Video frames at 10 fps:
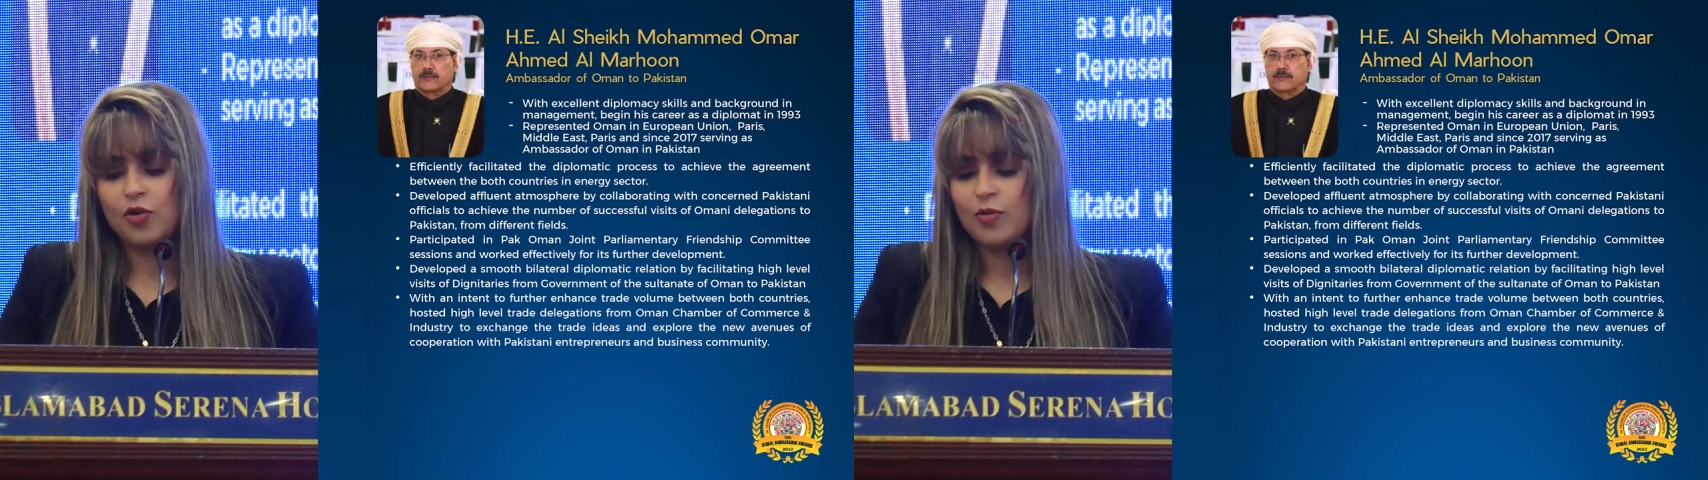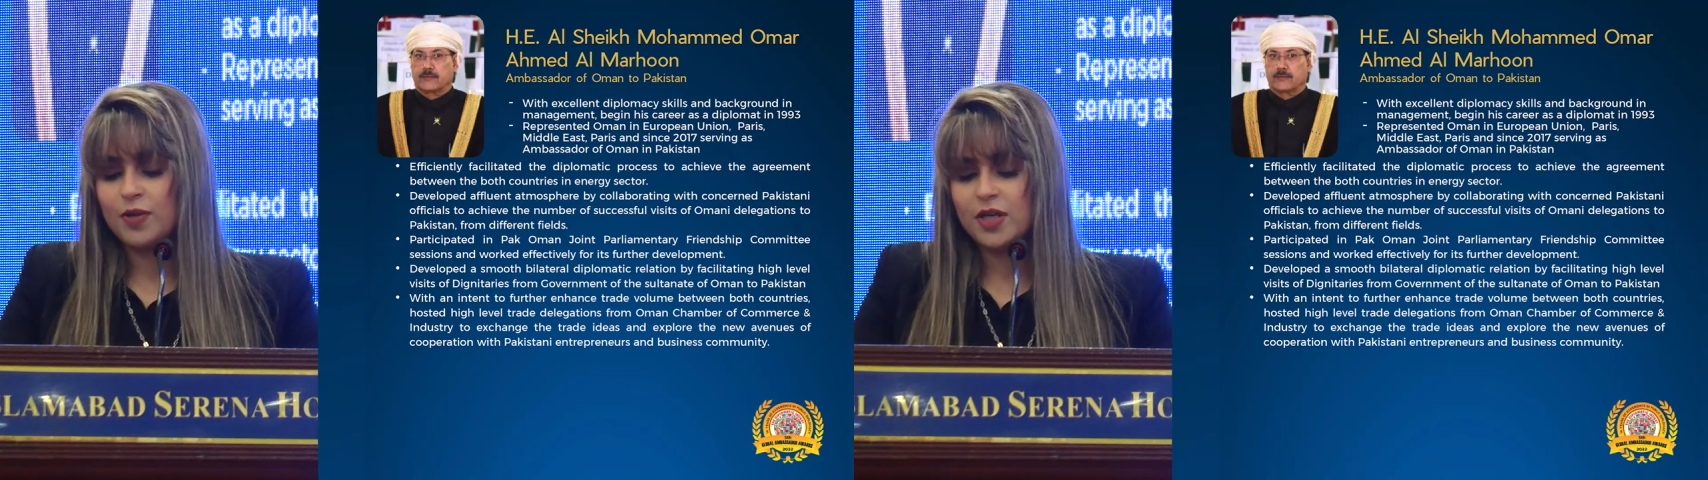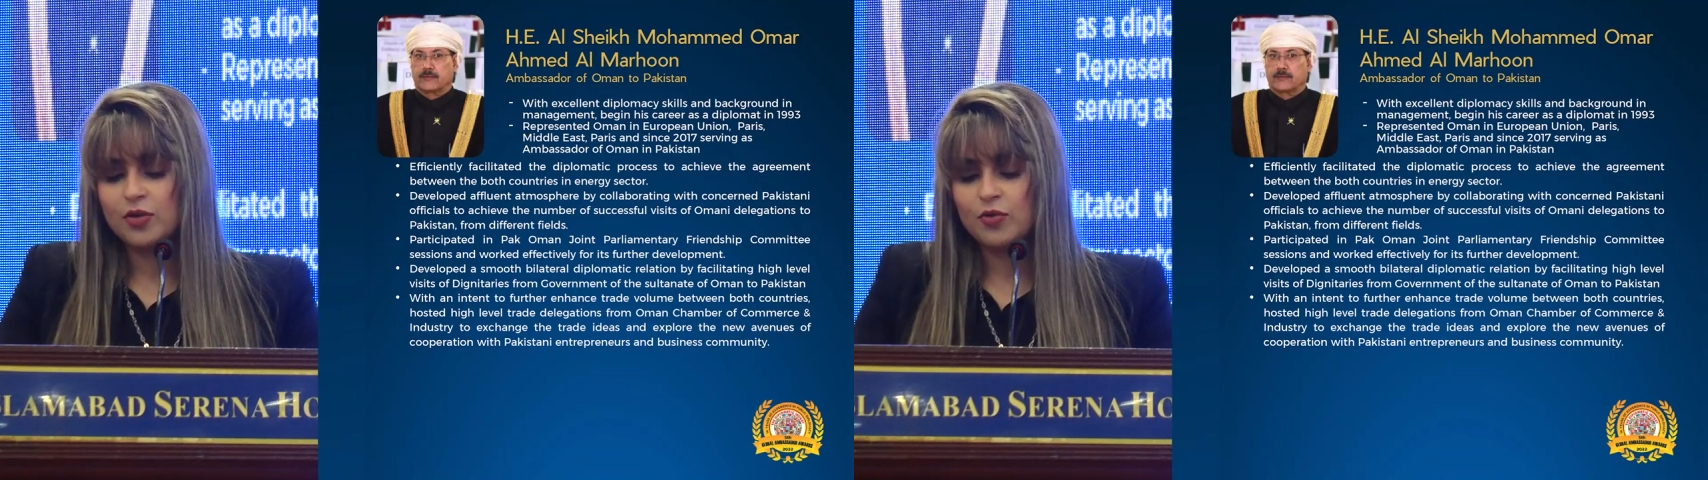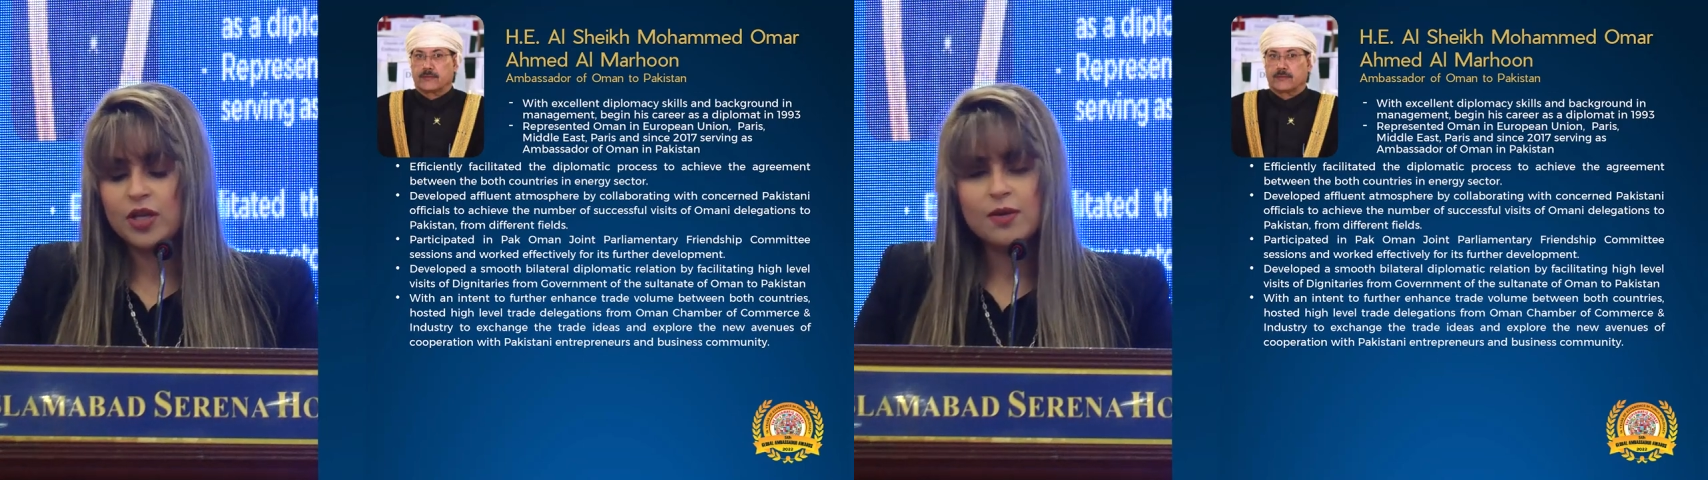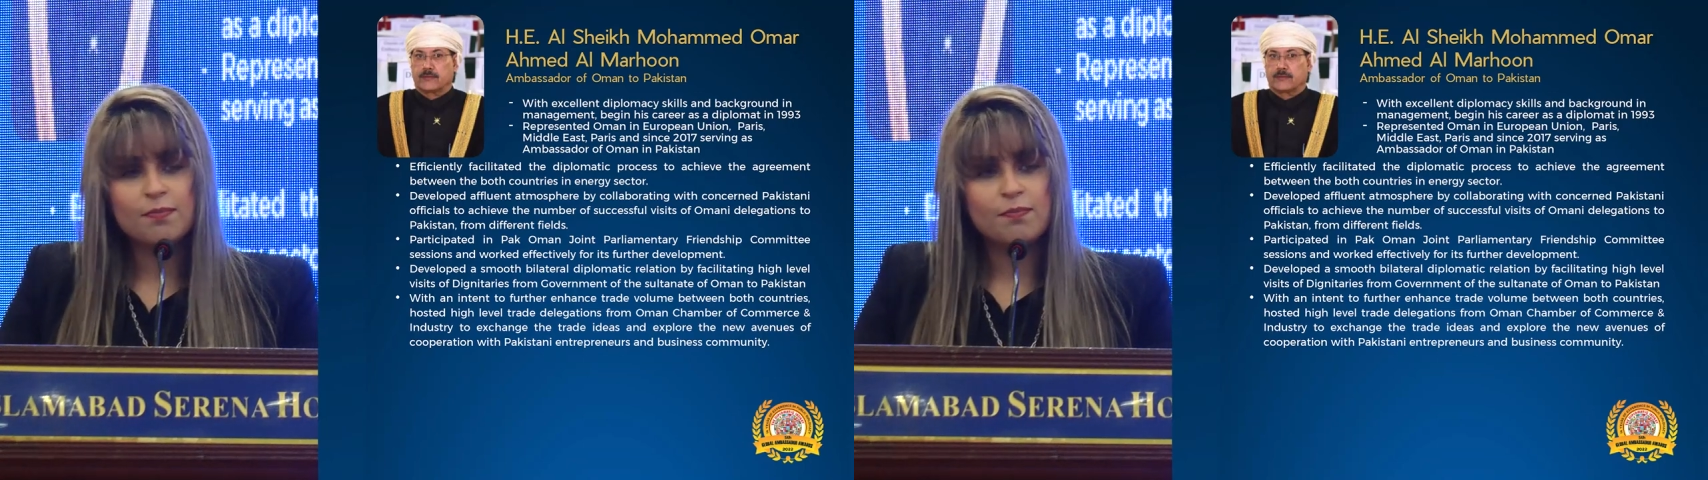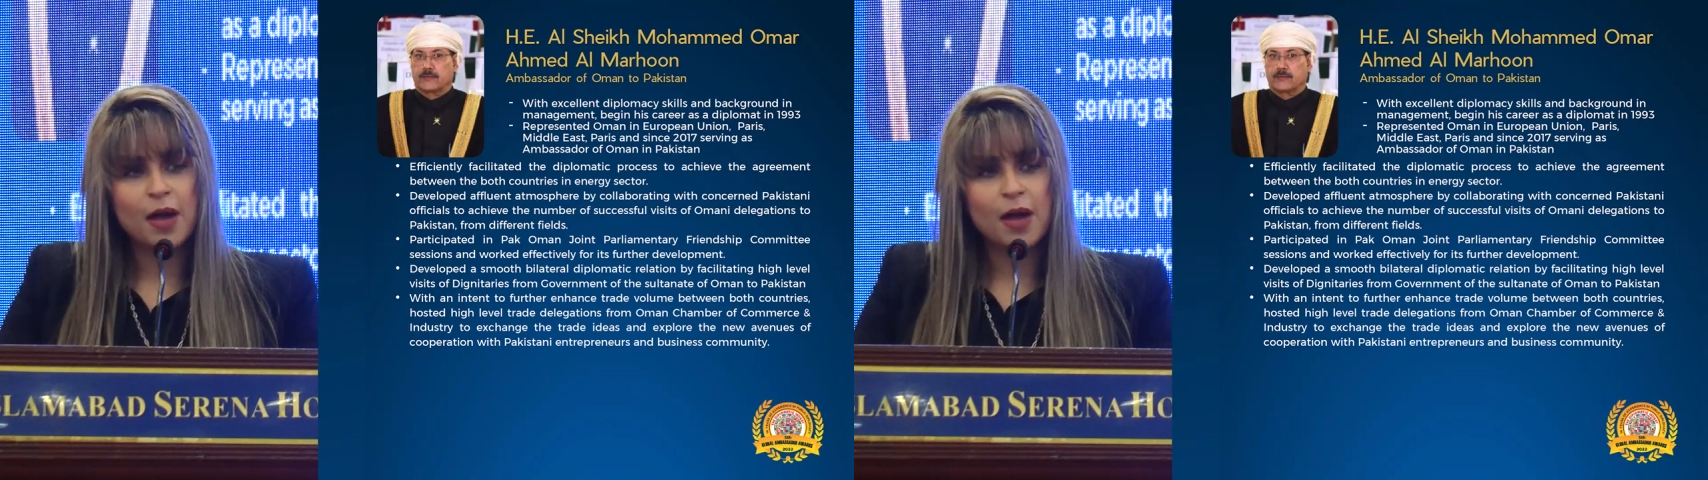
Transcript: European Union,